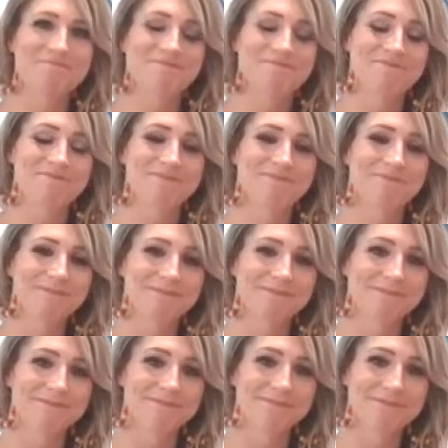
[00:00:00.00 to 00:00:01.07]

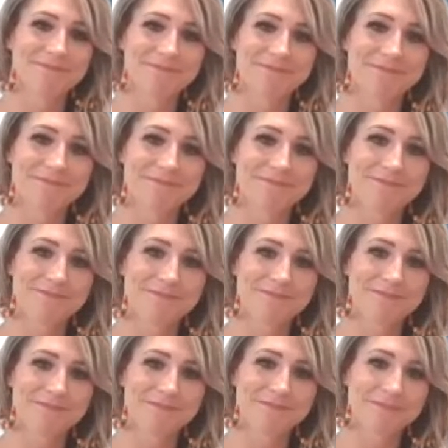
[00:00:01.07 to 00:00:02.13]

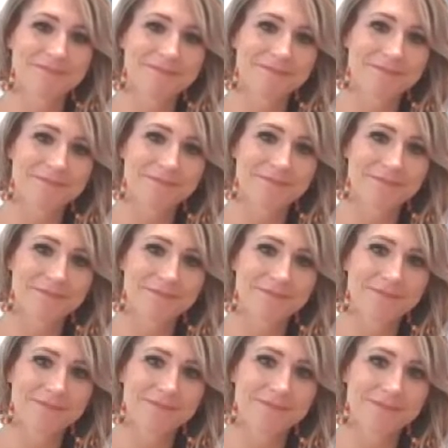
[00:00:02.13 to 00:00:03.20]

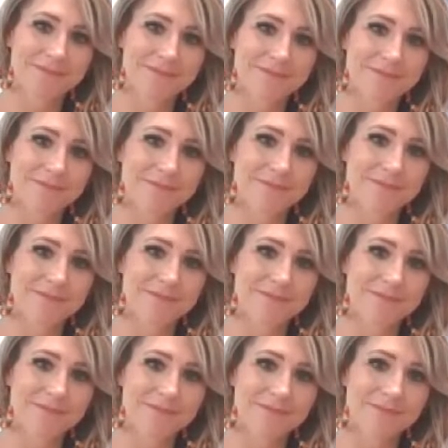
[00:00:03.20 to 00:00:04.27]

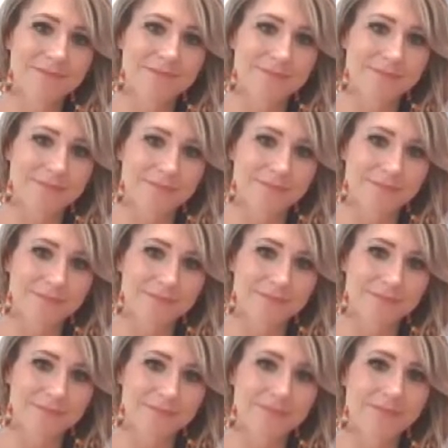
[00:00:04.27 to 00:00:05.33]

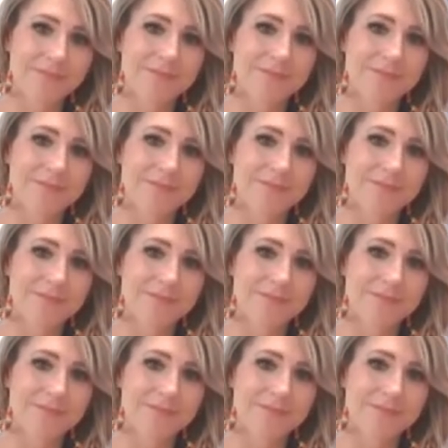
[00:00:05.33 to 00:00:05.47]
This person isn't speaking.